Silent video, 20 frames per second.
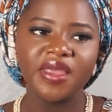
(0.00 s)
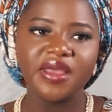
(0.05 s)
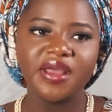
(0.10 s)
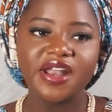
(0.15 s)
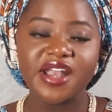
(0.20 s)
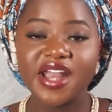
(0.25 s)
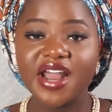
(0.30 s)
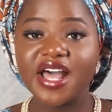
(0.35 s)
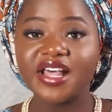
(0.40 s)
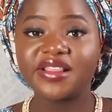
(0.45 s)

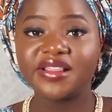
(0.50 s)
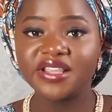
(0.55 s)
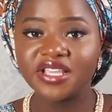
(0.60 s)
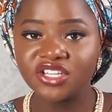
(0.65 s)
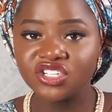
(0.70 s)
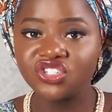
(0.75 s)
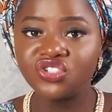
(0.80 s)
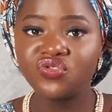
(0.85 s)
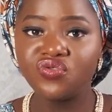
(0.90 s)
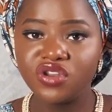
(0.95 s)
there are
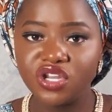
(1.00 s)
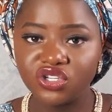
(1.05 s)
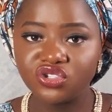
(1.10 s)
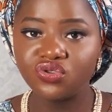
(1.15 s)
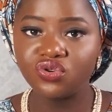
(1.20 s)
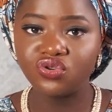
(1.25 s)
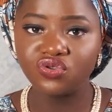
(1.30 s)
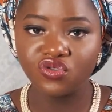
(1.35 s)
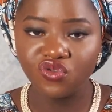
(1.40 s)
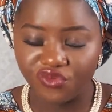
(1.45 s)
things you need to
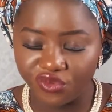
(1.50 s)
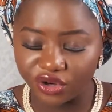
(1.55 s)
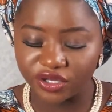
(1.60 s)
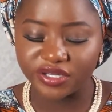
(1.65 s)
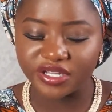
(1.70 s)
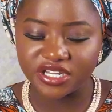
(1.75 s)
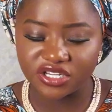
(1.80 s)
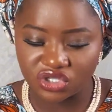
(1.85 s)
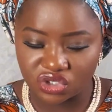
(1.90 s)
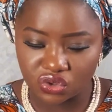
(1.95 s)
do for
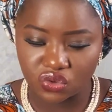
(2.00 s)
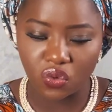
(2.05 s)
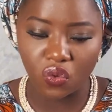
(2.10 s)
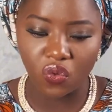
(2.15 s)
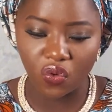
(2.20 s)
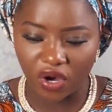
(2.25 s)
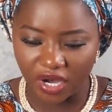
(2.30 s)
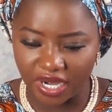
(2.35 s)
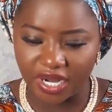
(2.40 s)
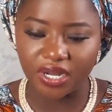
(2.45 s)
things to
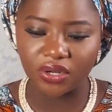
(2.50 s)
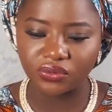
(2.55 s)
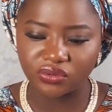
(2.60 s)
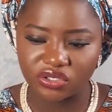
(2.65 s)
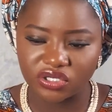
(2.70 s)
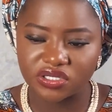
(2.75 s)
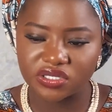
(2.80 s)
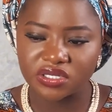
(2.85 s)
work out.